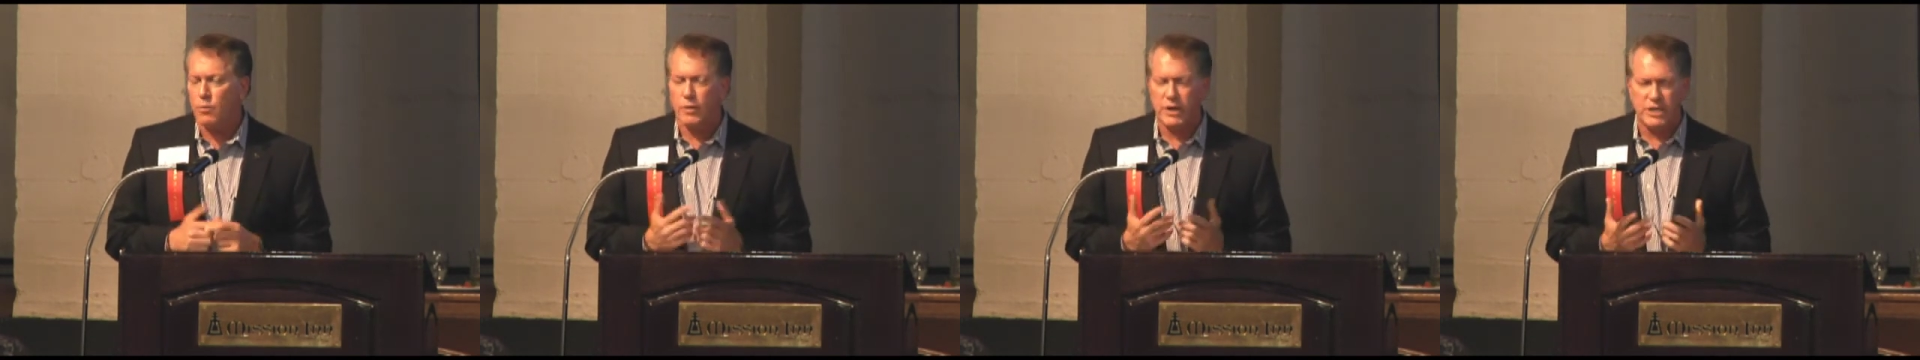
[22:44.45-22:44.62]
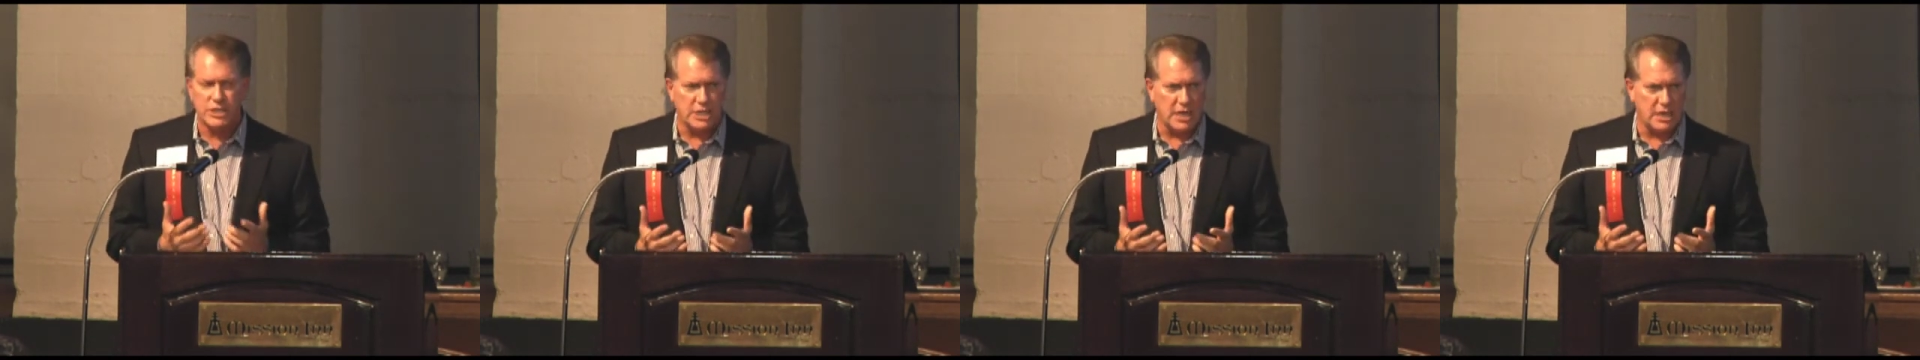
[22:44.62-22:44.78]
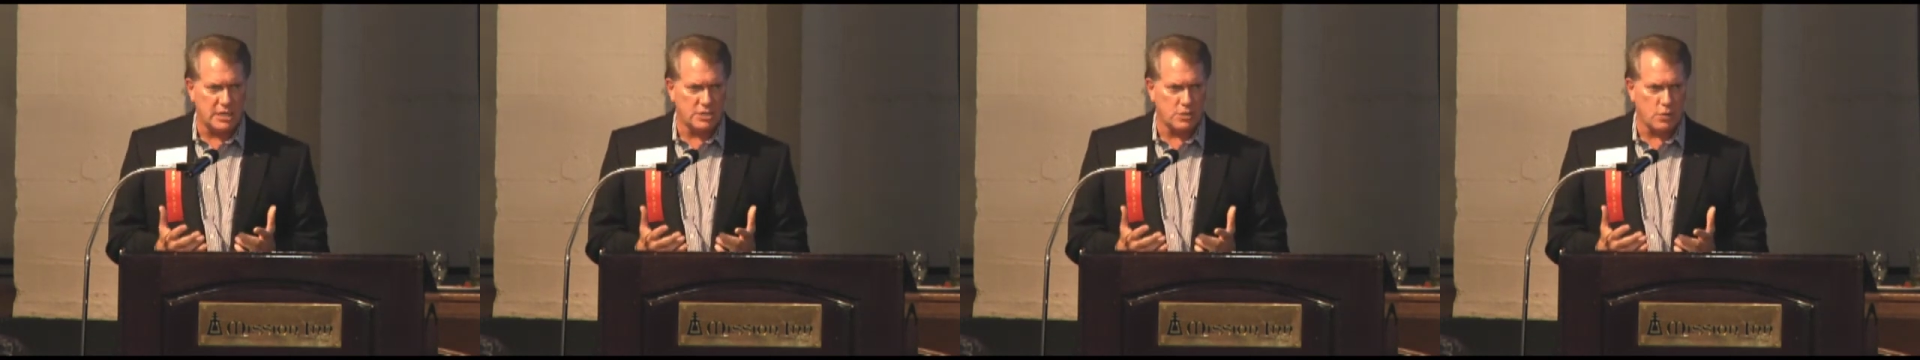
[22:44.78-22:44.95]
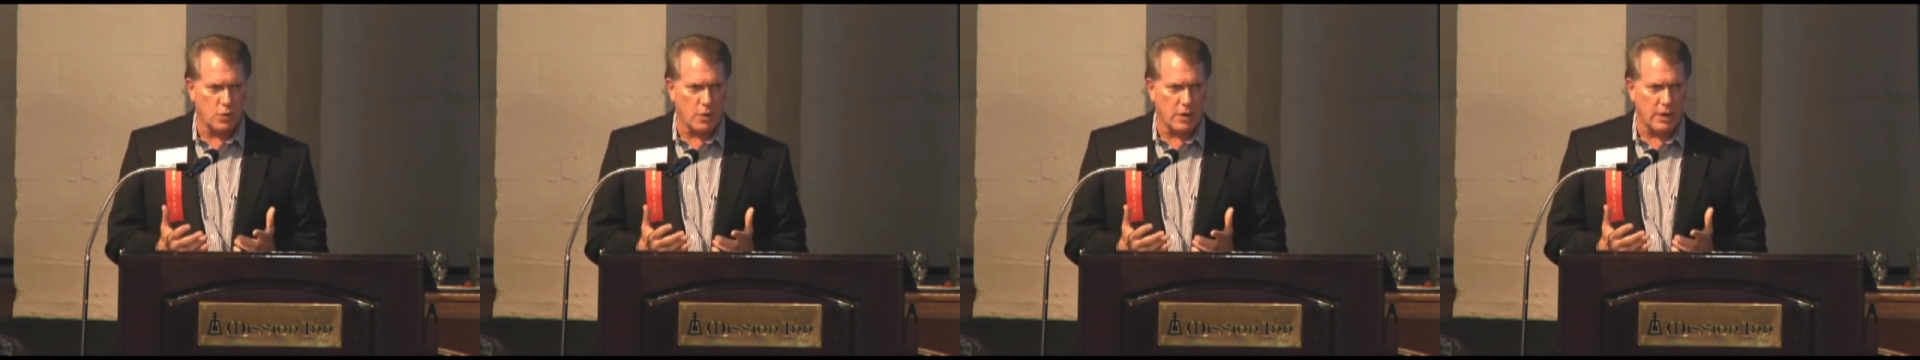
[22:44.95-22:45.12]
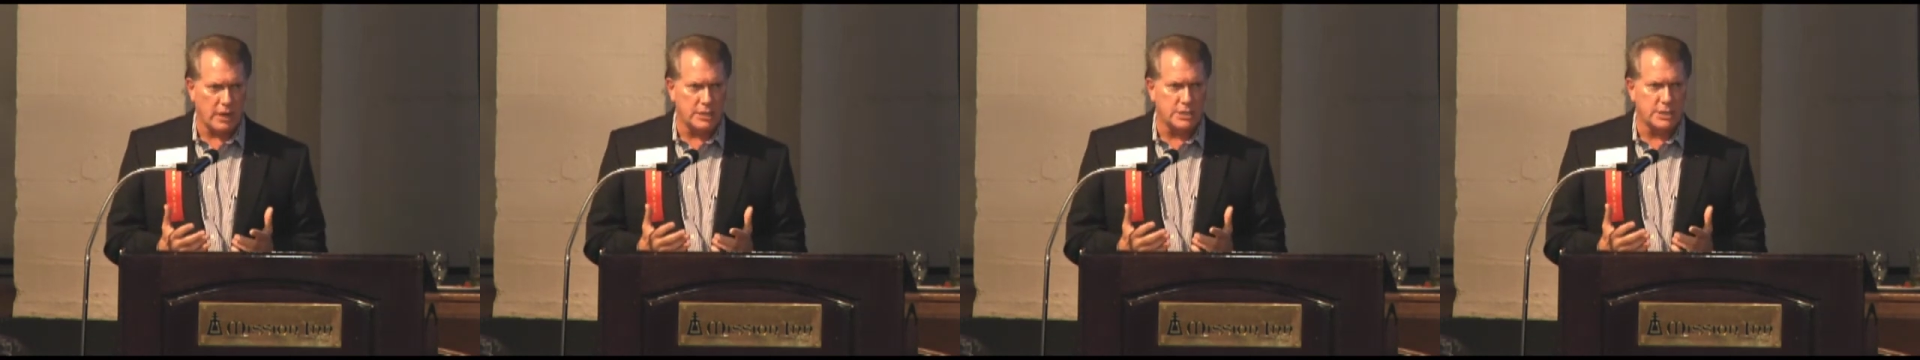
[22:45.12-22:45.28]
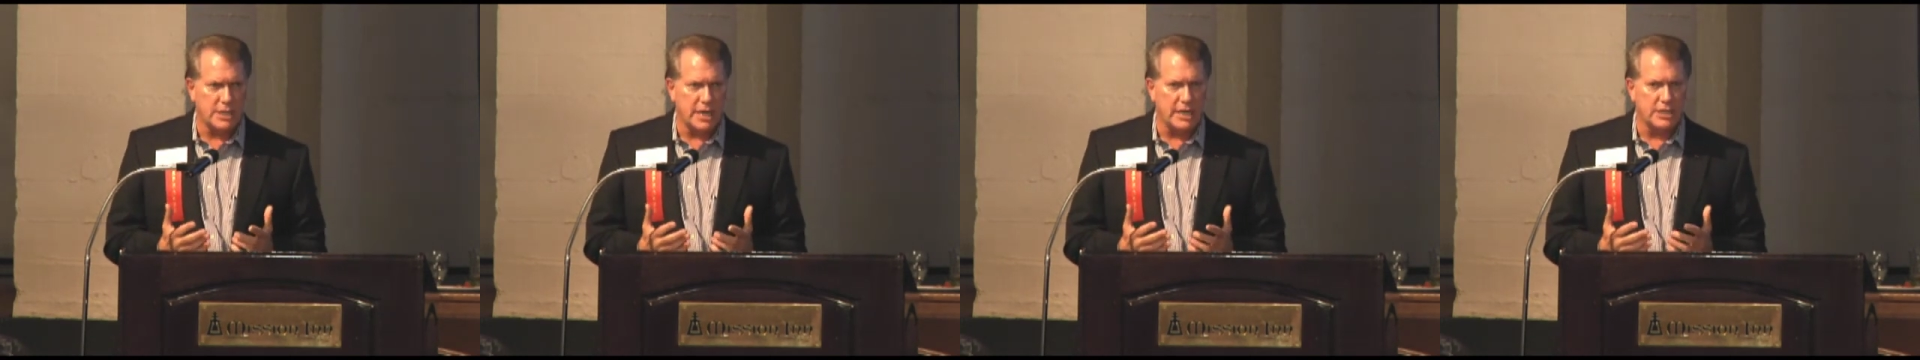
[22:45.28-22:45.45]
reach out to our
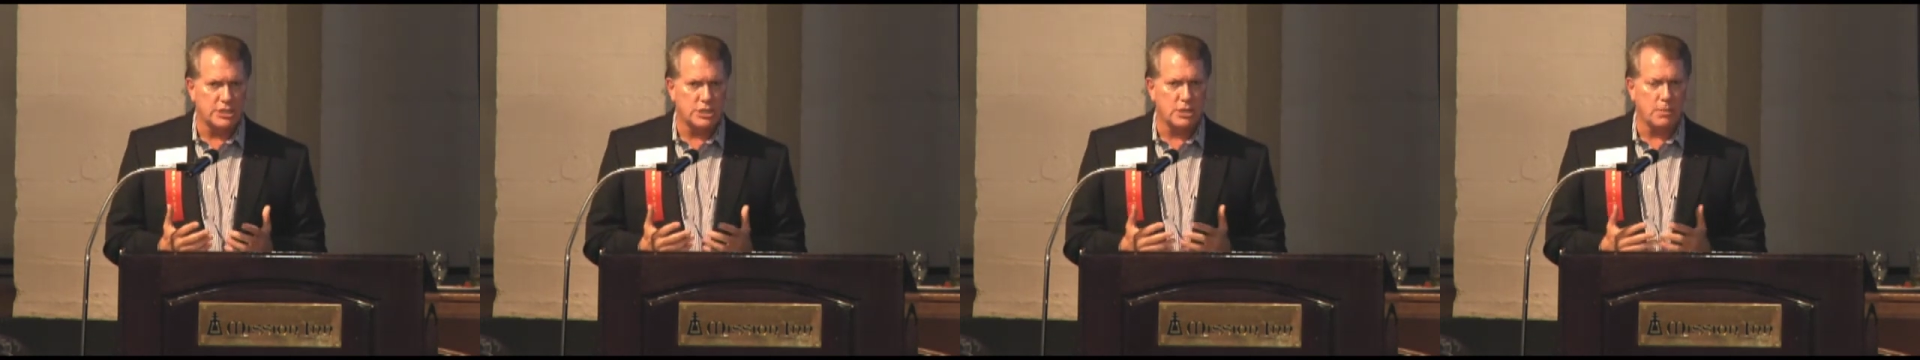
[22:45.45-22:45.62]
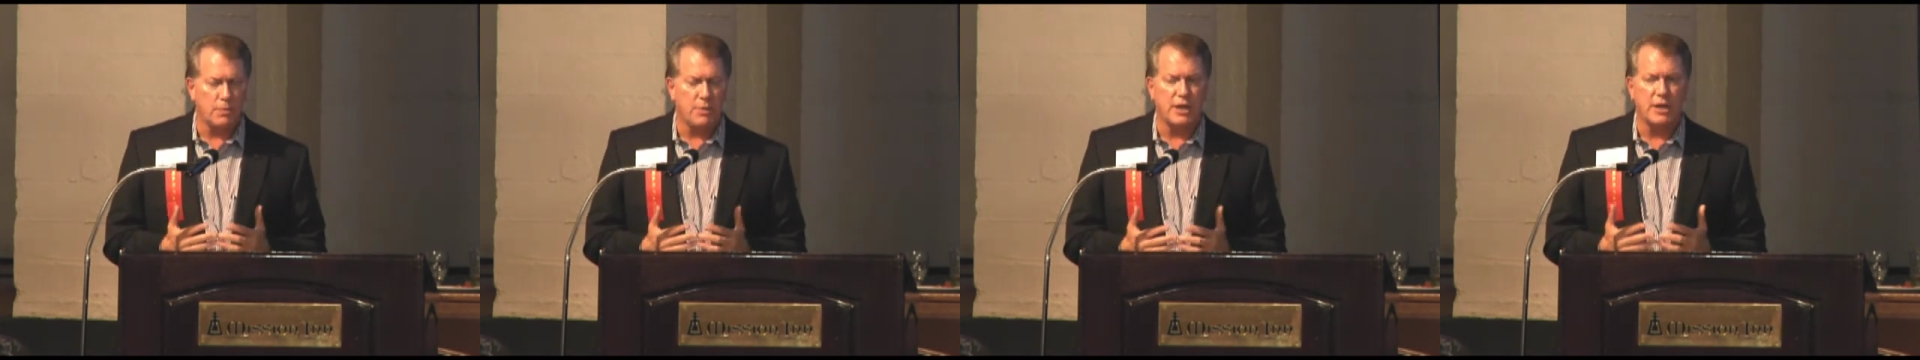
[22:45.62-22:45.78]
organization,